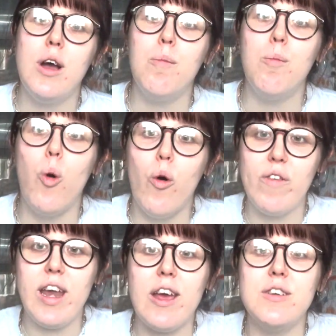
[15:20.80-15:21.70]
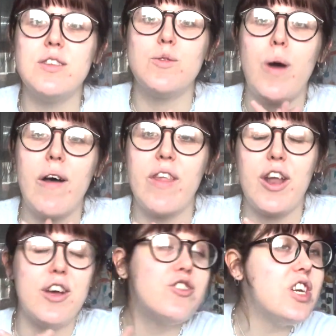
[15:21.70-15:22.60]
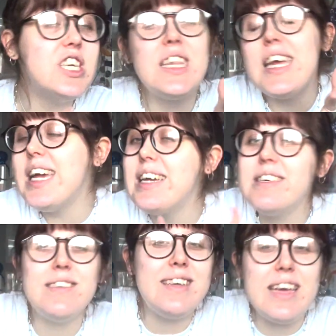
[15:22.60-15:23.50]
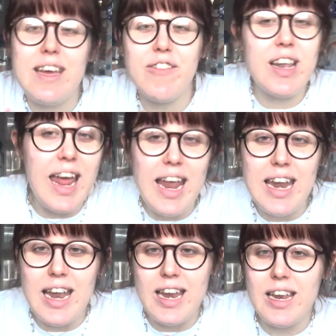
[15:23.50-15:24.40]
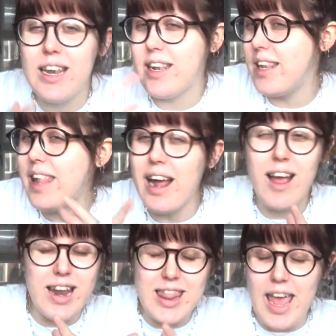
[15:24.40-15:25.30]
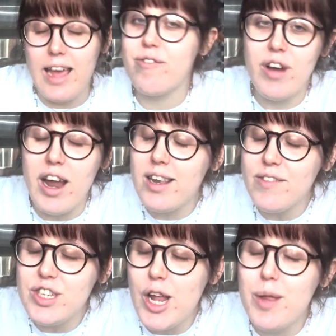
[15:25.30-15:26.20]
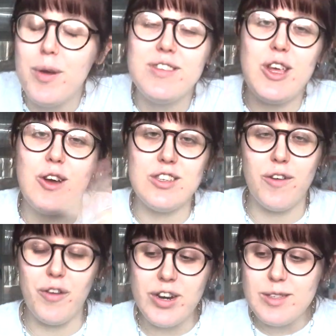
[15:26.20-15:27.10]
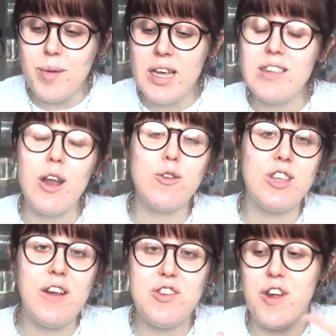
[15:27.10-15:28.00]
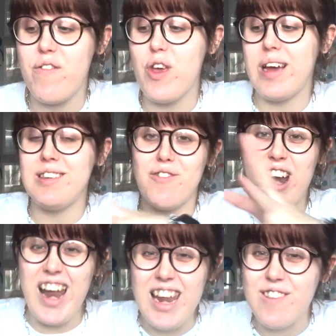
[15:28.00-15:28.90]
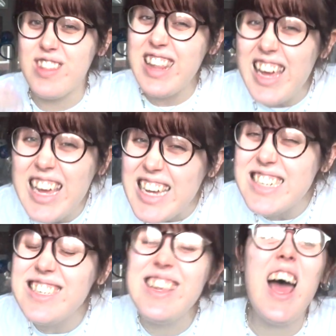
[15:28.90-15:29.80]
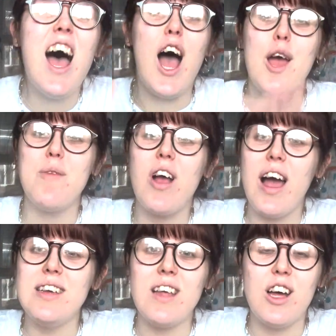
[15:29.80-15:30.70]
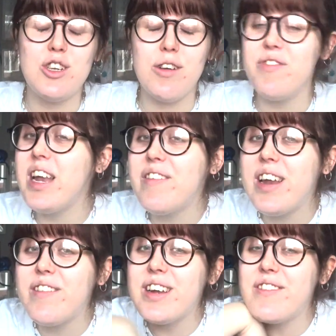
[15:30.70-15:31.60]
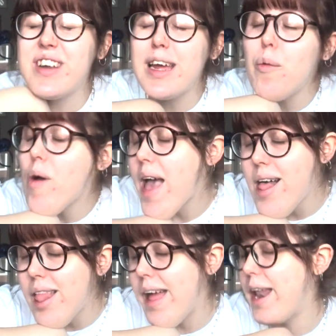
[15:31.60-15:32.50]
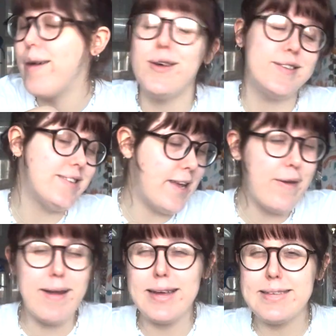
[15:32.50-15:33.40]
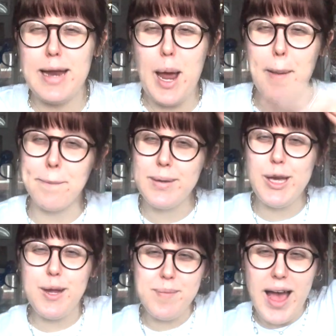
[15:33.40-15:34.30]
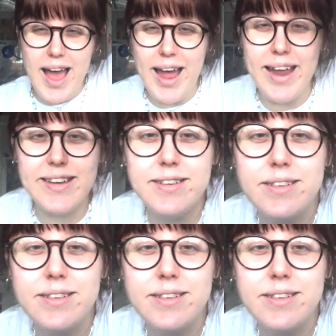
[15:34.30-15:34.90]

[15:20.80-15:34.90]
more videos as well that are Stranger Things-y related and that kind of thing. I'd love to know the books that you guys got for Christmas. I'd also love to know if you guys have read any of these. I hope you guys are doing really well, and I will see you next time. Goodbye.